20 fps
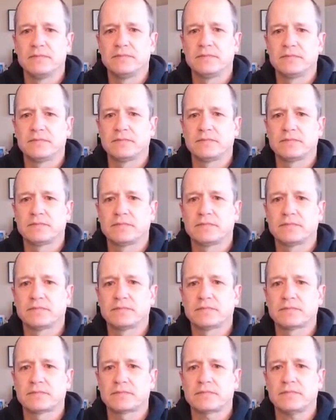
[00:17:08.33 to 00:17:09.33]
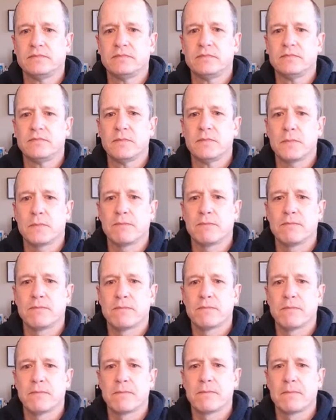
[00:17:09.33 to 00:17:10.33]

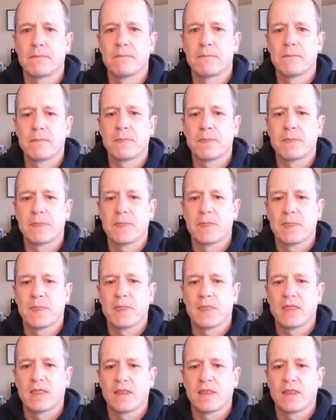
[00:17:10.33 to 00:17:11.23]
(silence)